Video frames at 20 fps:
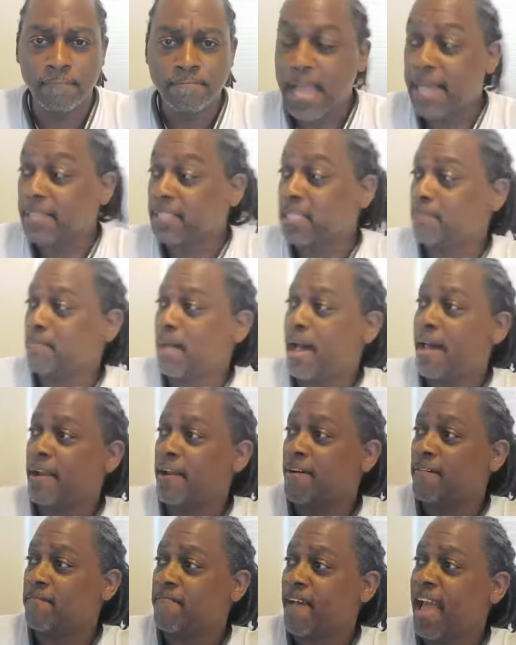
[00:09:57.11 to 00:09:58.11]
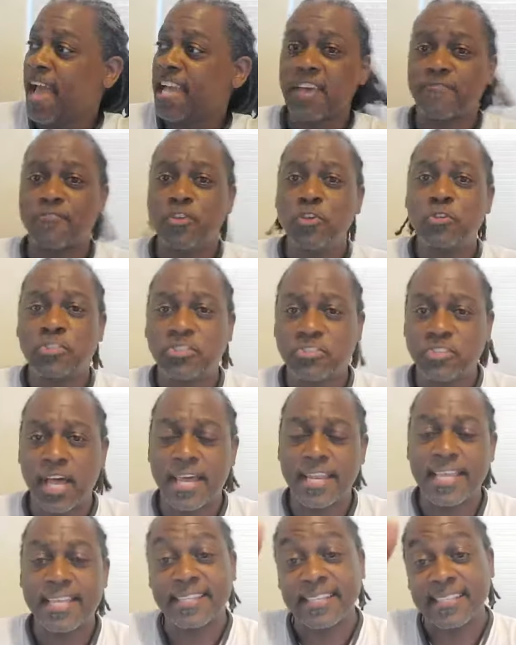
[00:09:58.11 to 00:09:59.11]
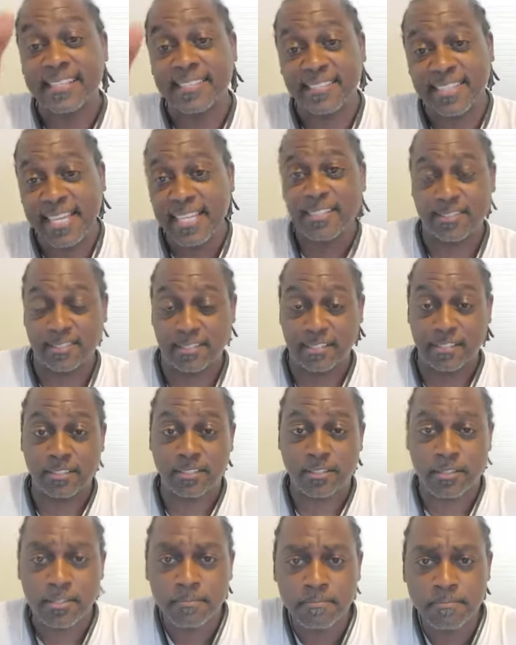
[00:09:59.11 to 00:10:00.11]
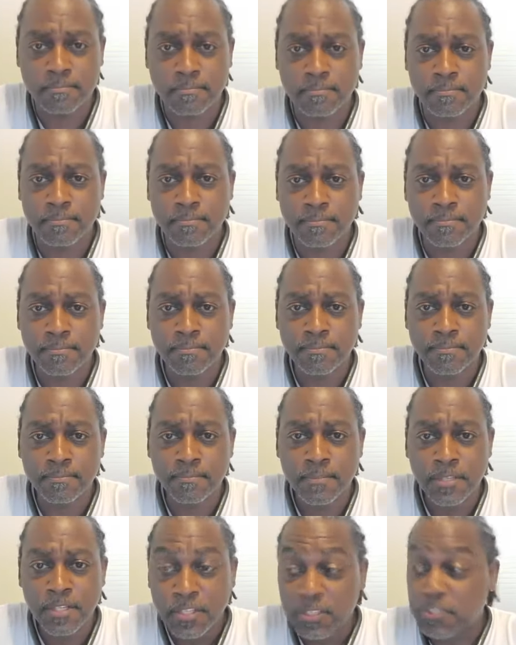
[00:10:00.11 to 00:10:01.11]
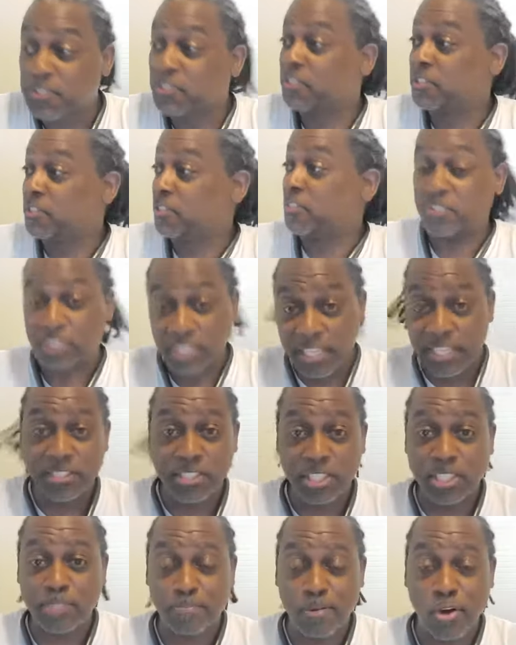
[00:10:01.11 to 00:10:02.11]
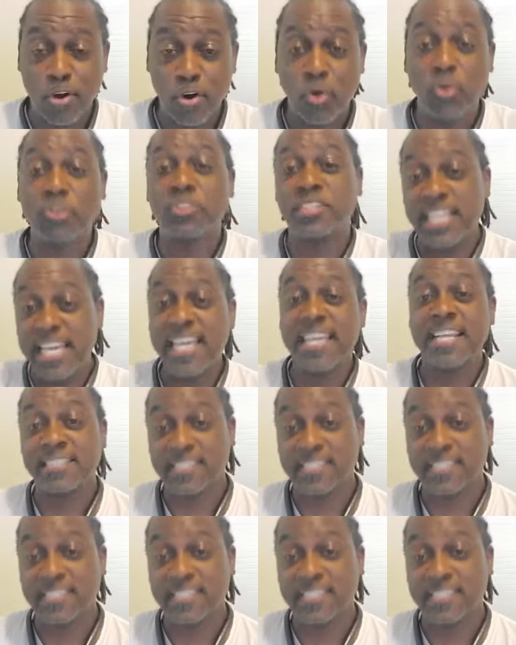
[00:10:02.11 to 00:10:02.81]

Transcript: As a matter of fact, if you study the census, the Census Bureau did a